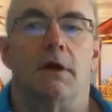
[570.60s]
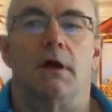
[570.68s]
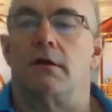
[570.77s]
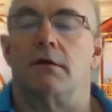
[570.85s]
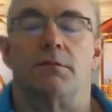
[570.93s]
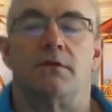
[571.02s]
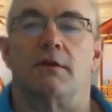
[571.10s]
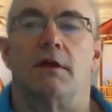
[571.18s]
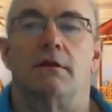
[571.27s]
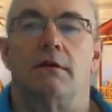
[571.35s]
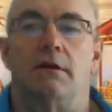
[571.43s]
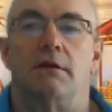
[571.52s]
Right?
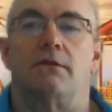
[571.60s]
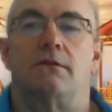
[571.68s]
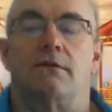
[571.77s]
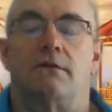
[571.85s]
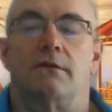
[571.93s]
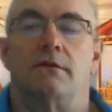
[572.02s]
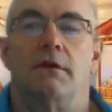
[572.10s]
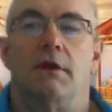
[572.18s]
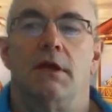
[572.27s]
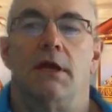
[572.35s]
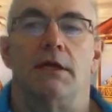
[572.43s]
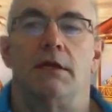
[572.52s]
It's
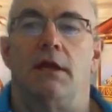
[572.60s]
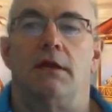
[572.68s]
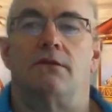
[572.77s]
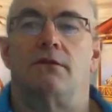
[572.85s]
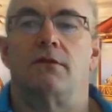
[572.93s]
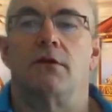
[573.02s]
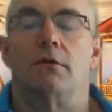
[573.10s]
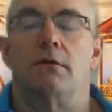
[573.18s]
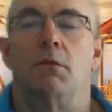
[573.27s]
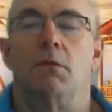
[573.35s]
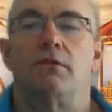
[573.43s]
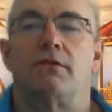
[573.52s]
so,
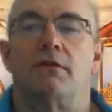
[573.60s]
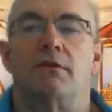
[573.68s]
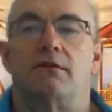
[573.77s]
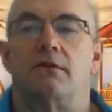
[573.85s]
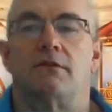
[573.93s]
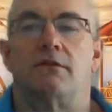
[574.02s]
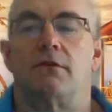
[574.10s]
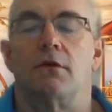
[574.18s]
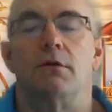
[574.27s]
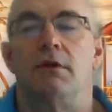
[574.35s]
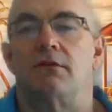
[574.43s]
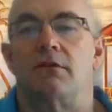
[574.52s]
most of this is
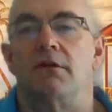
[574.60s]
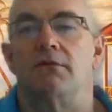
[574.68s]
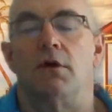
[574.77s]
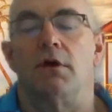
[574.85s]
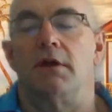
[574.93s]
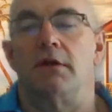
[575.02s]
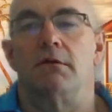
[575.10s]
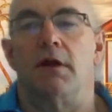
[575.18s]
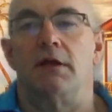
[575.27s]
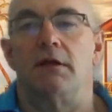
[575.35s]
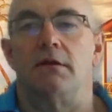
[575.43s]
so easily avoided, right?